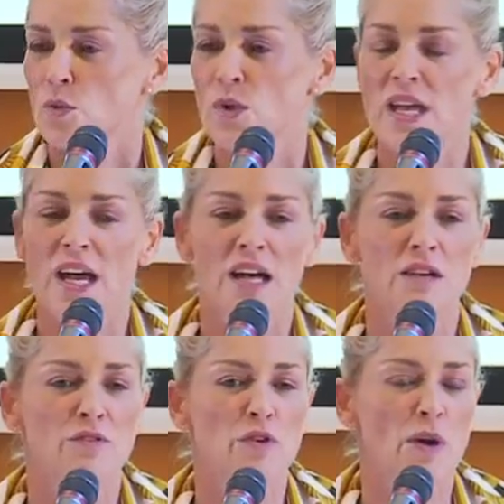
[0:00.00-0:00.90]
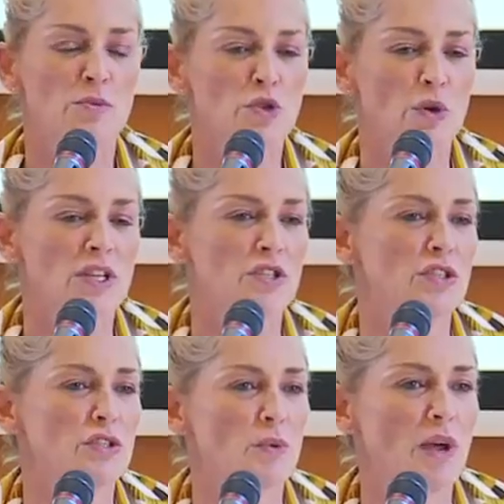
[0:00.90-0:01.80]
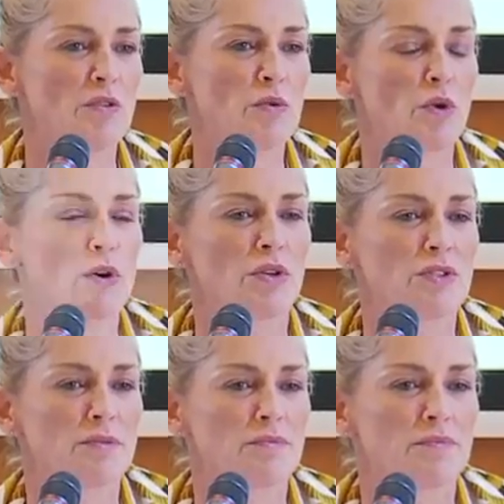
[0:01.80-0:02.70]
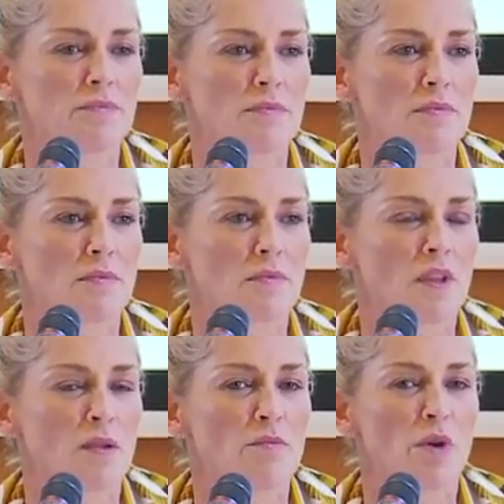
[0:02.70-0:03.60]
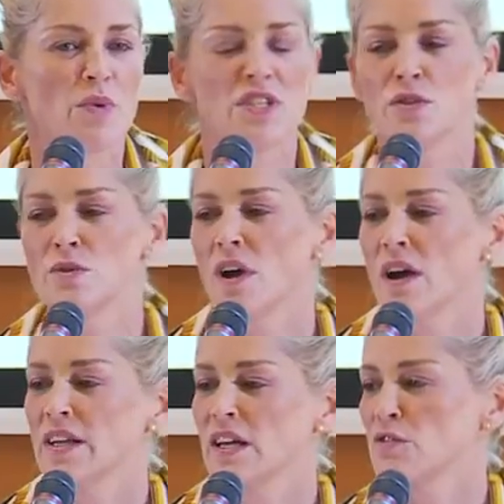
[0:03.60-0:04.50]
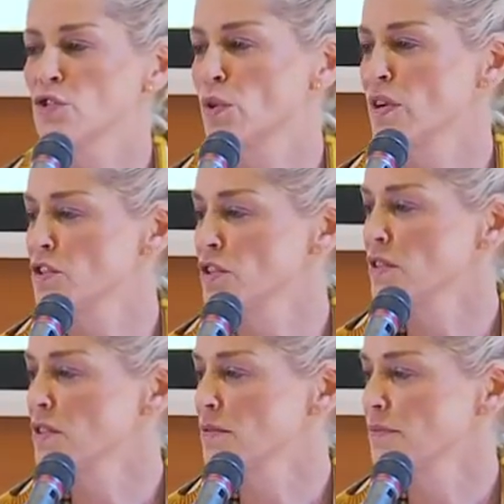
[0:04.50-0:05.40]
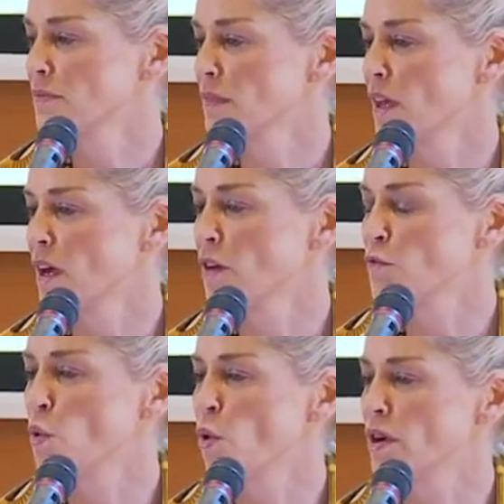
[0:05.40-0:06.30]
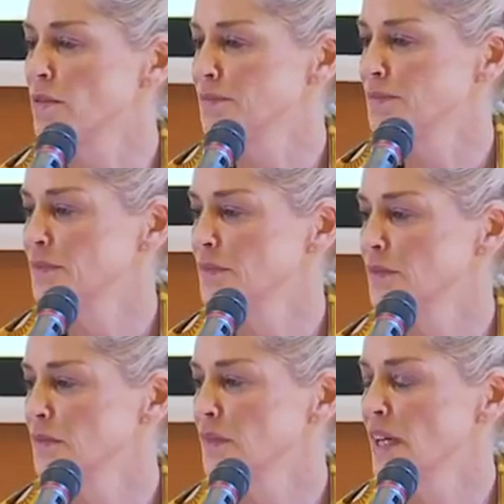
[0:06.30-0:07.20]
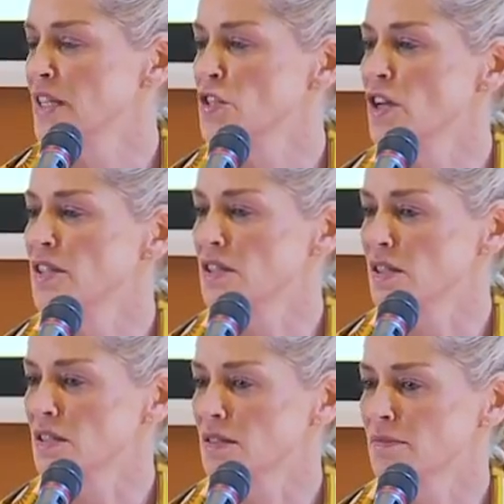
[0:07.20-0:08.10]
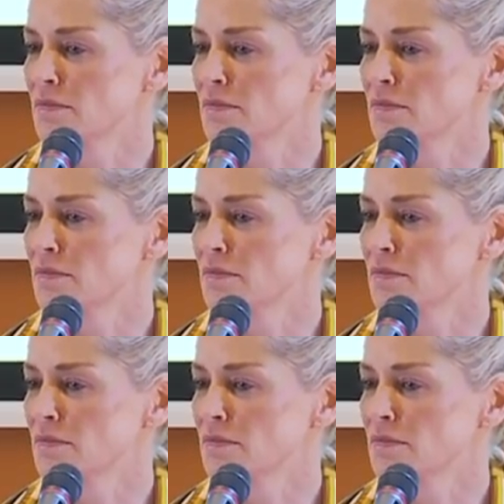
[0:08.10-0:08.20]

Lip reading: We have crop shortages around the world, but we do not have shortages of war and injustice.